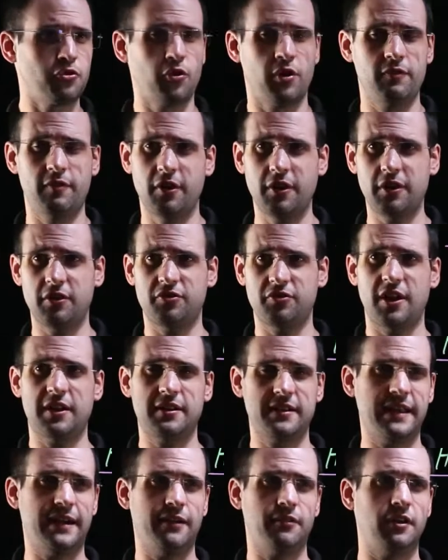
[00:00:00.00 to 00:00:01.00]
So I've already
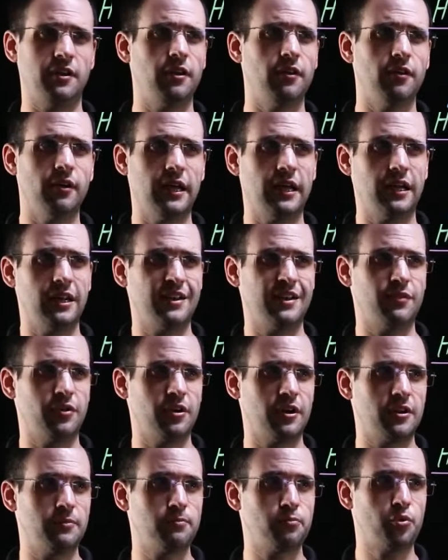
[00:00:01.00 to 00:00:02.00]
sat down here and I've
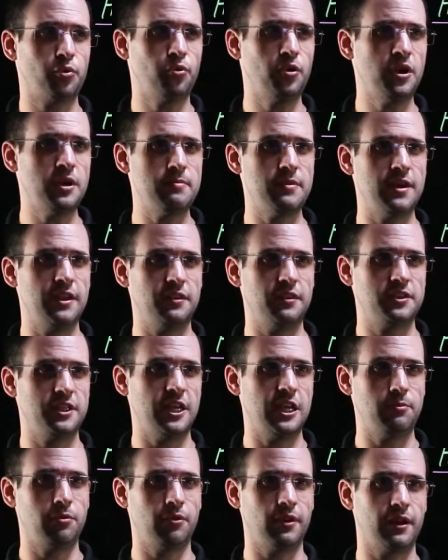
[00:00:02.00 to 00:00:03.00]
already pre-made the
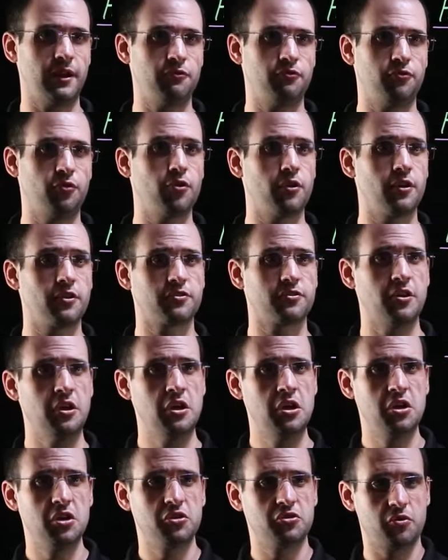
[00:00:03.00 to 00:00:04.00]
table out for us.
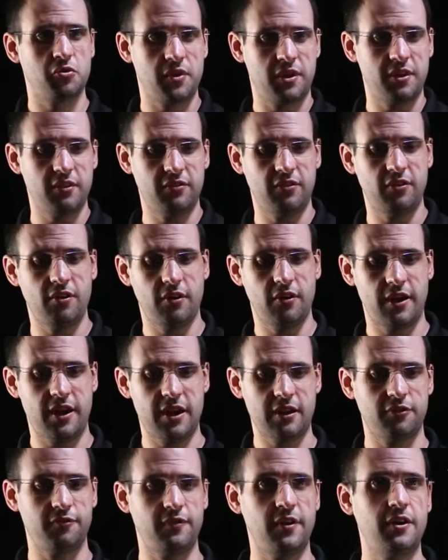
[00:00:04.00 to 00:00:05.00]
So we can see our
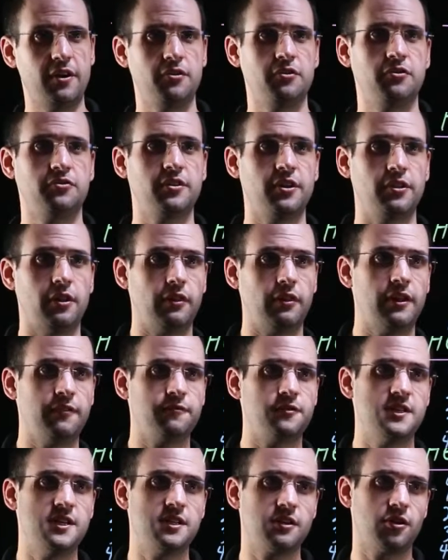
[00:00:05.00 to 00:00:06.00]
hex values down the
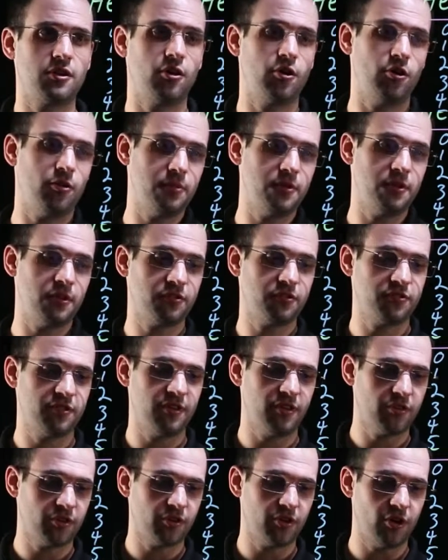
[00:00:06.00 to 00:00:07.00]
left-hand column. In the
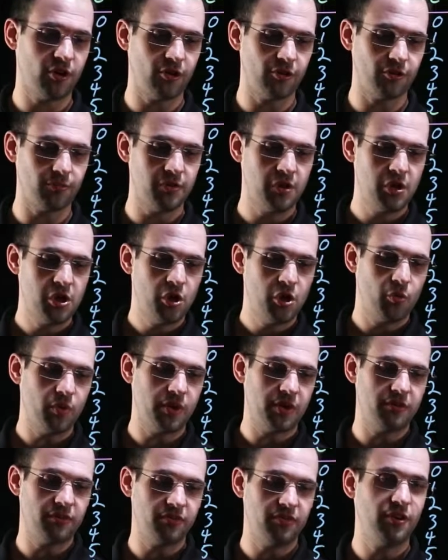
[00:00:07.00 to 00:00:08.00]
center column,
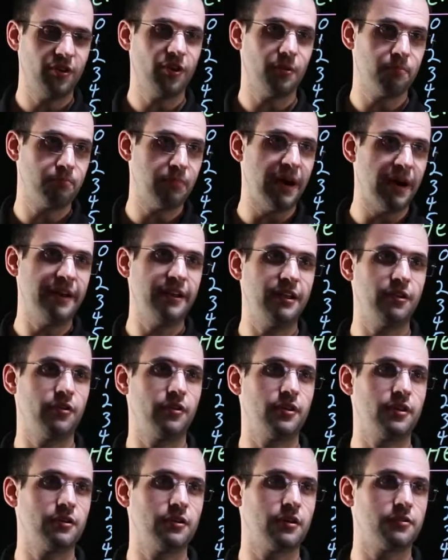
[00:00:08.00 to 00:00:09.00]
we can see our
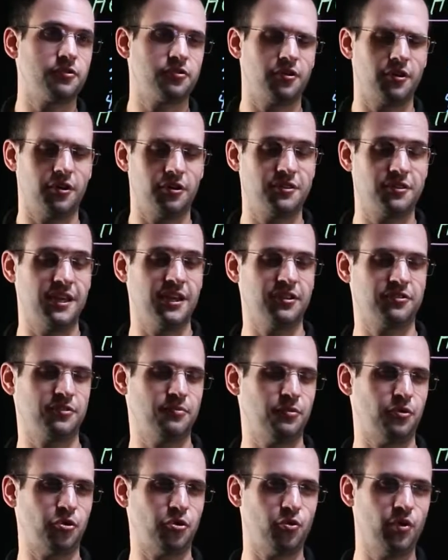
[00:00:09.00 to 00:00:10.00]
our
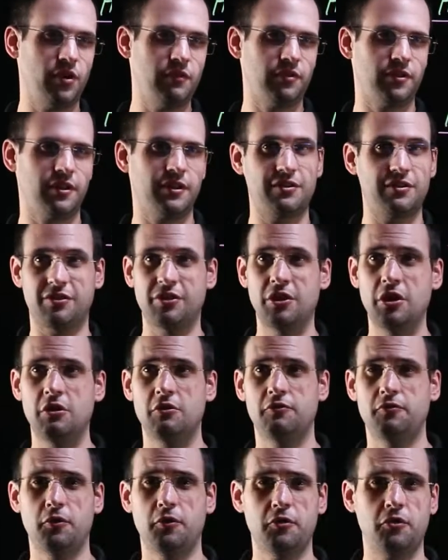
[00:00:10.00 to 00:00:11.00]
decimal equivalents
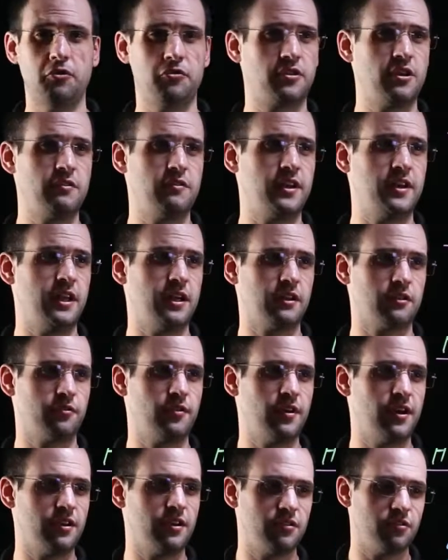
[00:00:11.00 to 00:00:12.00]
for those given hex
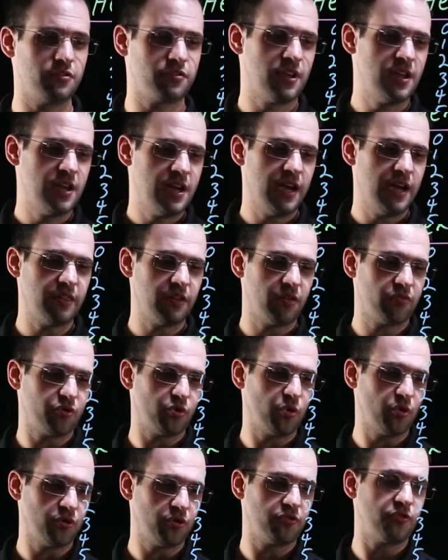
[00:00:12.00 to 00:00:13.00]
values. And then
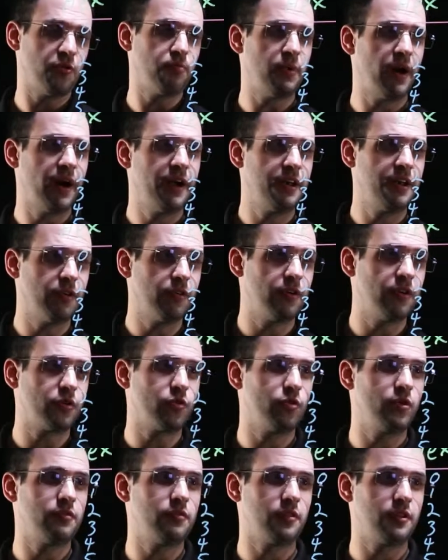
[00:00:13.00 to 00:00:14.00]
of course the binary
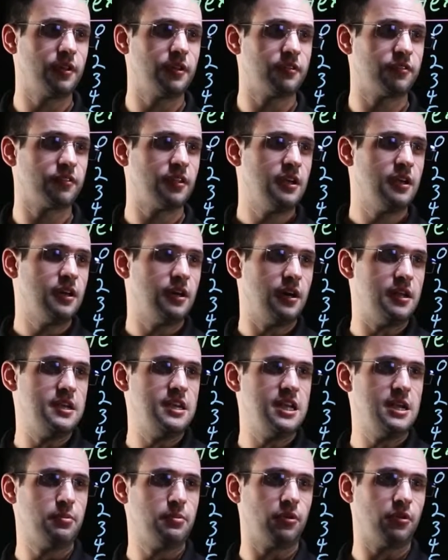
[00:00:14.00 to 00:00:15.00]
equivalents, a
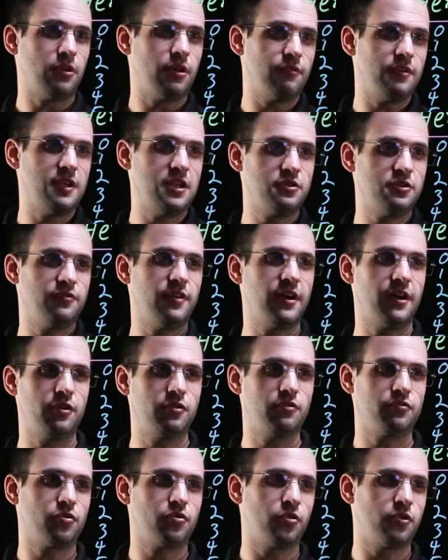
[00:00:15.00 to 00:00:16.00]
nibble of each
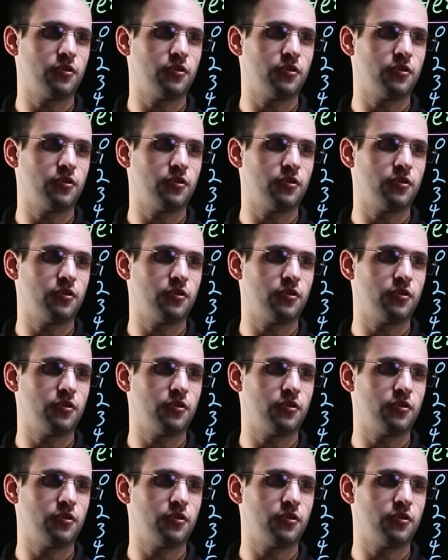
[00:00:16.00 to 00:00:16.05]
value, of